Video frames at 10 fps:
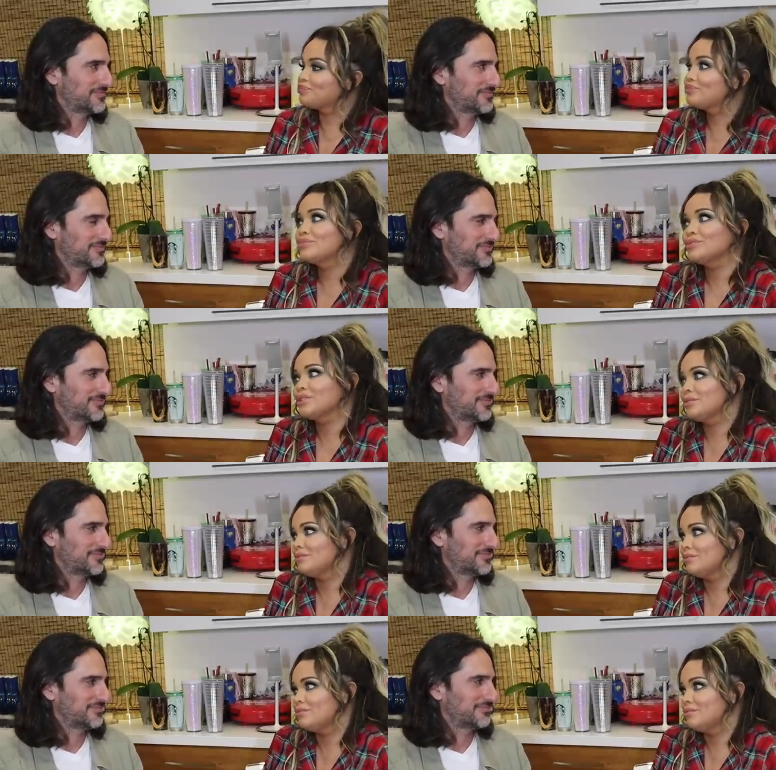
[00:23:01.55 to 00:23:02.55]

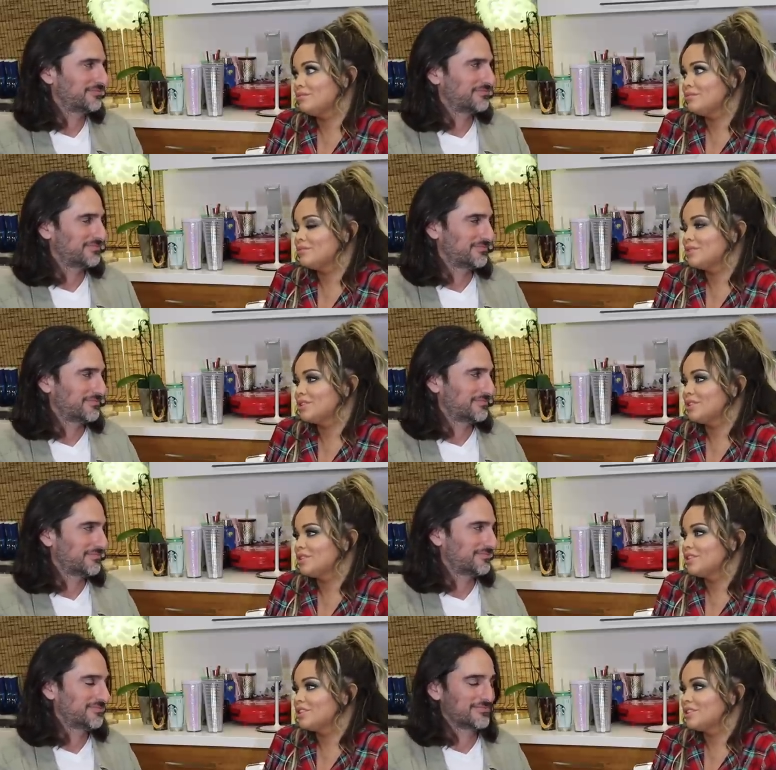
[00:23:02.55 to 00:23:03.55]
Nobody speaks.